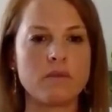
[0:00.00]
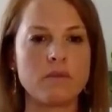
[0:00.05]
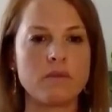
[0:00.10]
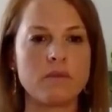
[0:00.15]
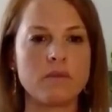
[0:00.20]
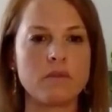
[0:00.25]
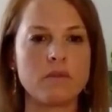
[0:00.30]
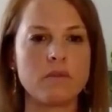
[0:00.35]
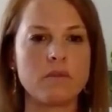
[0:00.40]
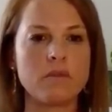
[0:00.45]

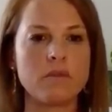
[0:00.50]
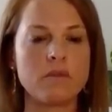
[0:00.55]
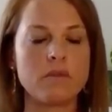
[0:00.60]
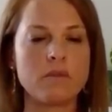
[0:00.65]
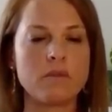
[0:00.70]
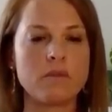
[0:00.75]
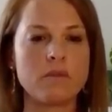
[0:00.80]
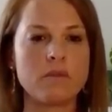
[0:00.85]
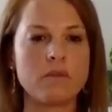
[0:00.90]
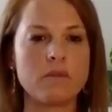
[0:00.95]

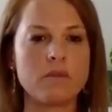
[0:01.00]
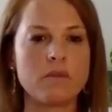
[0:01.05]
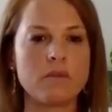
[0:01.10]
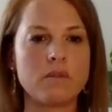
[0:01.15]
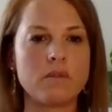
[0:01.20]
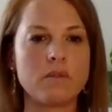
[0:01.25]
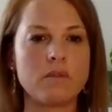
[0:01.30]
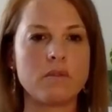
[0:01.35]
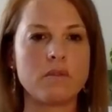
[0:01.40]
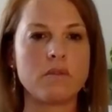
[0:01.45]

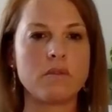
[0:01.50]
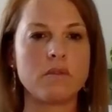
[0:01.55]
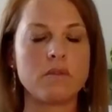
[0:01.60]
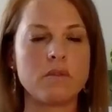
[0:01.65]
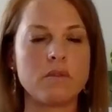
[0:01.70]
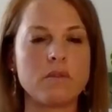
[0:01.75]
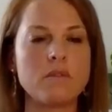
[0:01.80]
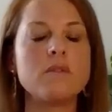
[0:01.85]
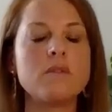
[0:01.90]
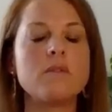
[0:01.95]

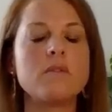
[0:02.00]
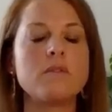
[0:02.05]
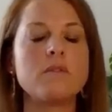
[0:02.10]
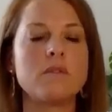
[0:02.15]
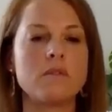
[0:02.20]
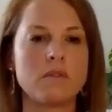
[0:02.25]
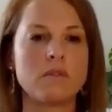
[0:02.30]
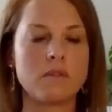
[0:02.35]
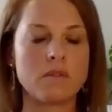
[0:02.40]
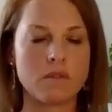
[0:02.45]

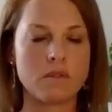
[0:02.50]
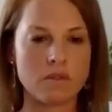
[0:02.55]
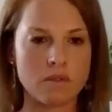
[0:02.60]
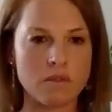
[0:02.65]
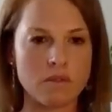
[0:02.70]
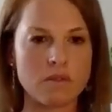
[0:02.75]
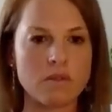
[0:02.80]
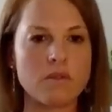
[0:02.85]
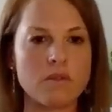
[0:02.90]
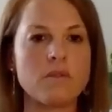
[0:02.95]

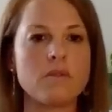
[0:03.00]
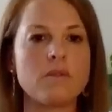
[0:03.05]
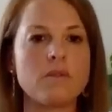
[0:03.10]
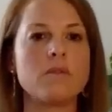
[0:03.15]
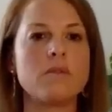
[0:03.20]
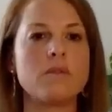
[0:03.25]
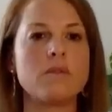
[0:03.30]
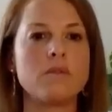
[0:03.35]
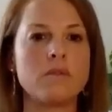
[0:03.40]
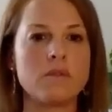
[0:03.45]

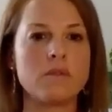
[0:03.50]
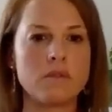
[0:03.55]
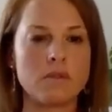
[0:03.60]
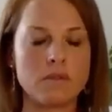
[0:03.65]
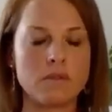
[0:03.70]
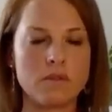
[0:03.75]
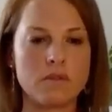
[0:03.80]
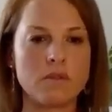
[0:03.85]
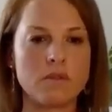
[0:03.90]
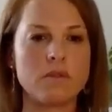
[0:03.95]

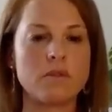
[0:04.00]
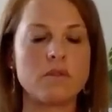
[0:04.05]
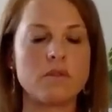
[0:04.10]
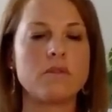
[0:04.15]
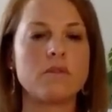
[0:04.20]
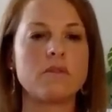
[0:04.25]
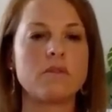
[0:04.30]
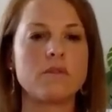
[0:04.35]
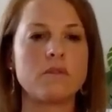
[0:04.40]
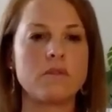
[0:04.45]

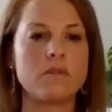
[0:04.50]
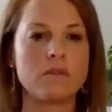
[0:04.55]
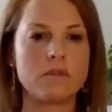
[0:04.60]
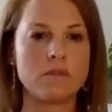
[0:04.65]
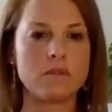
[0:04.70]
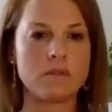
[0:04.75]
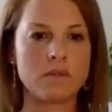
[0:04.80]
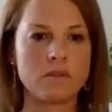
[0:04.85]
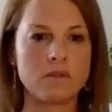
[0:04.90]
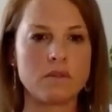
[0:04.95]

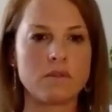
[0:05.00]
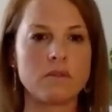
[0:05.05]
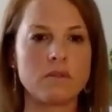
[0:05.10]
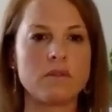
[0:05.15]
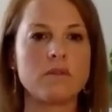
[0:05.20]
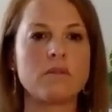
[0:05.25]
(not speaking)